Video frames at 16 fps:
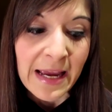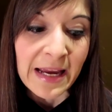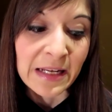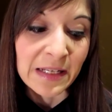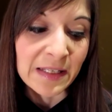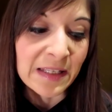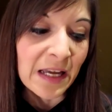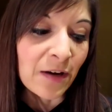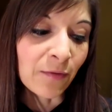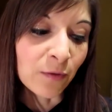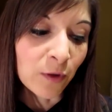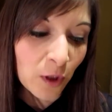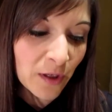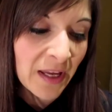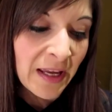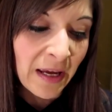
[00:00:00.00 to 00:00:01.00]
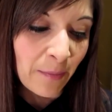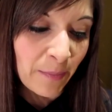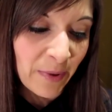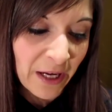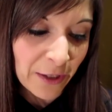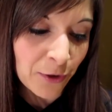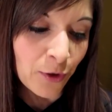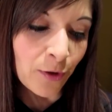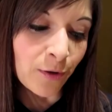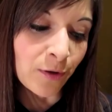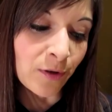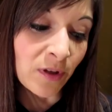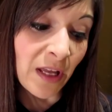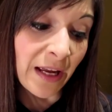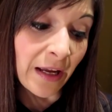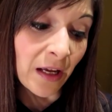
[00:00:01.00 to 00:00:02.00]
instead of looking at
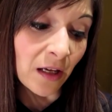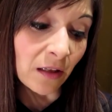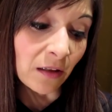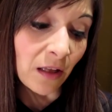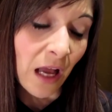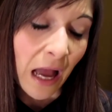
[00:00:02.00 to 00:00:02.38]
pictures like